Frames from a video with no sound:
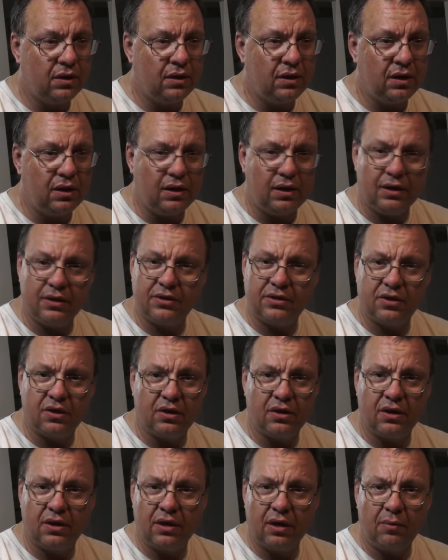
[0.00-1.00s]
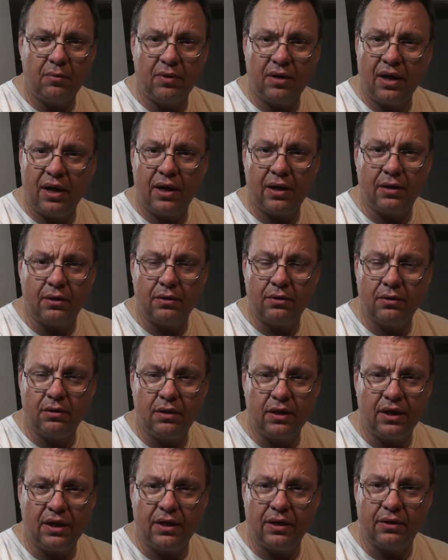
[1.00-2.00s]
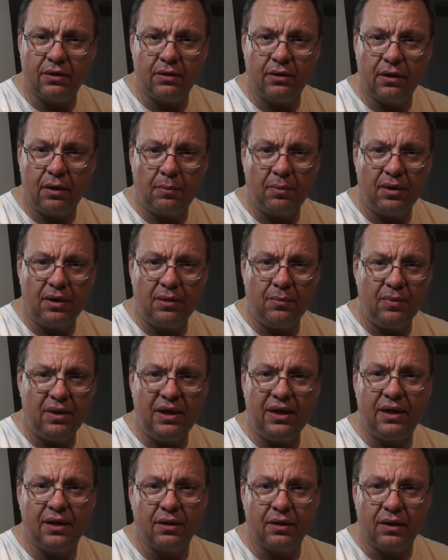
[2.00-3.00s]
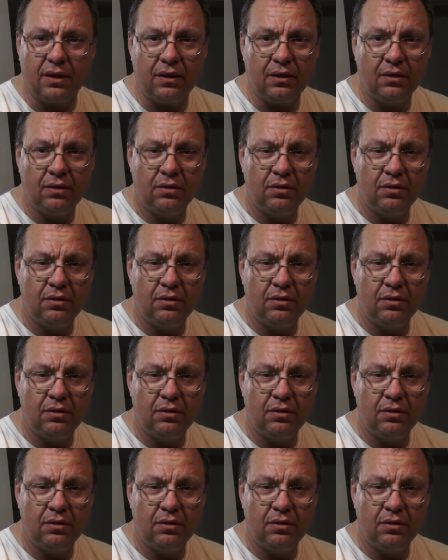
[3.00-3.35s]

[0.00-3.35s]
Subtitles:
And it started coming on again, immediately.